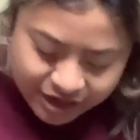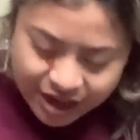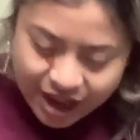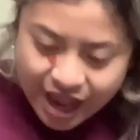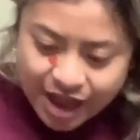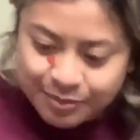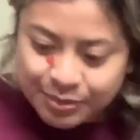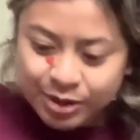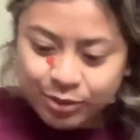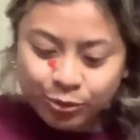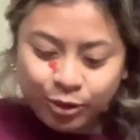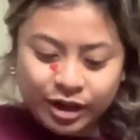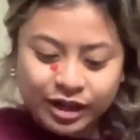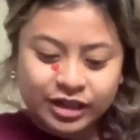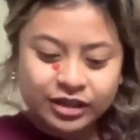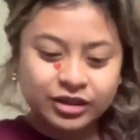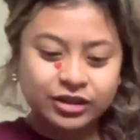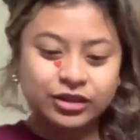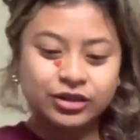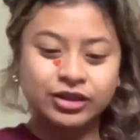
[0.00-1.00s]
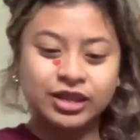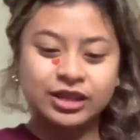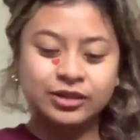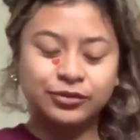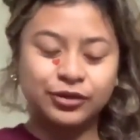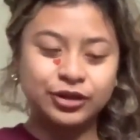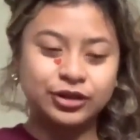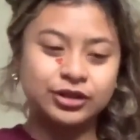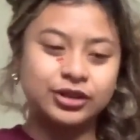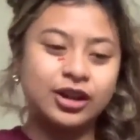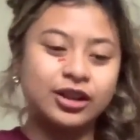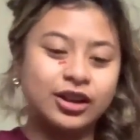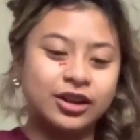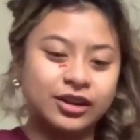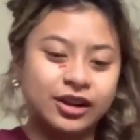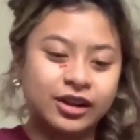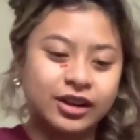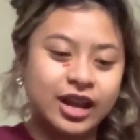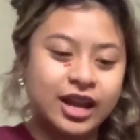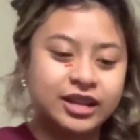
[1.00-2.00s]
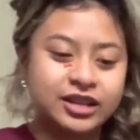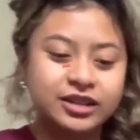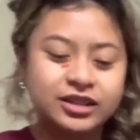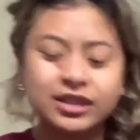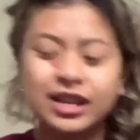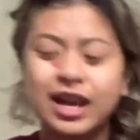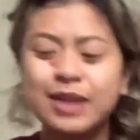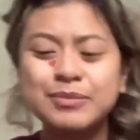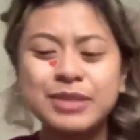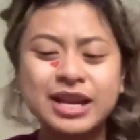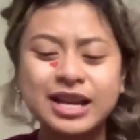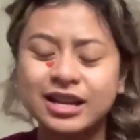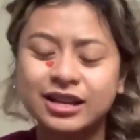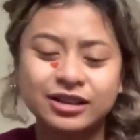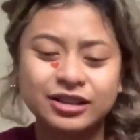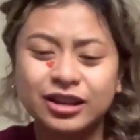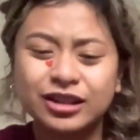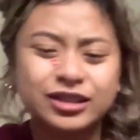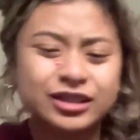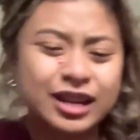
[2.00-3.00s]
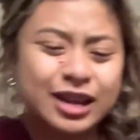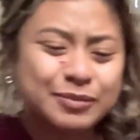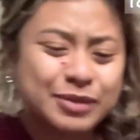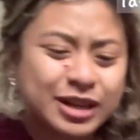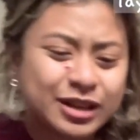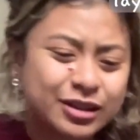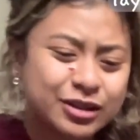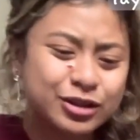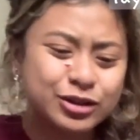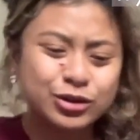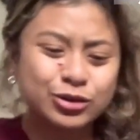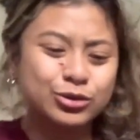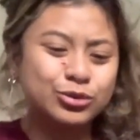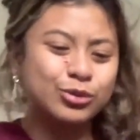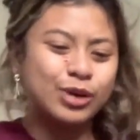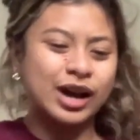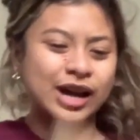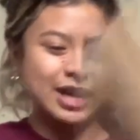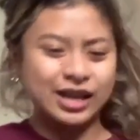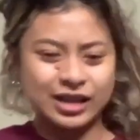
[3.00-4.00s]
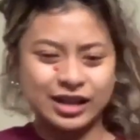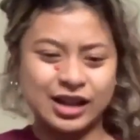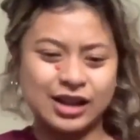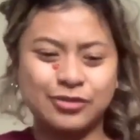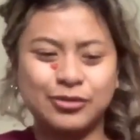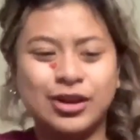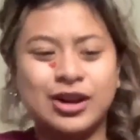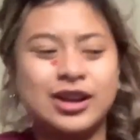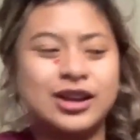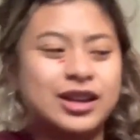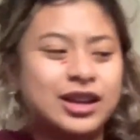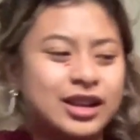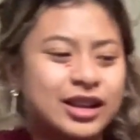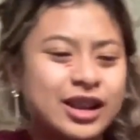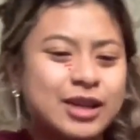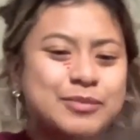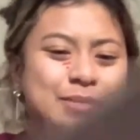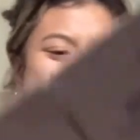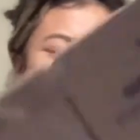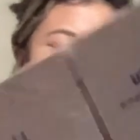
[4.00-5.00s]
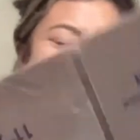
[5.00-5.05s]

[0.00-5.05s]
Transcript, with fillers: I've been wanting to do this for so long. Okay, just let me, just let me do what I want. Let me be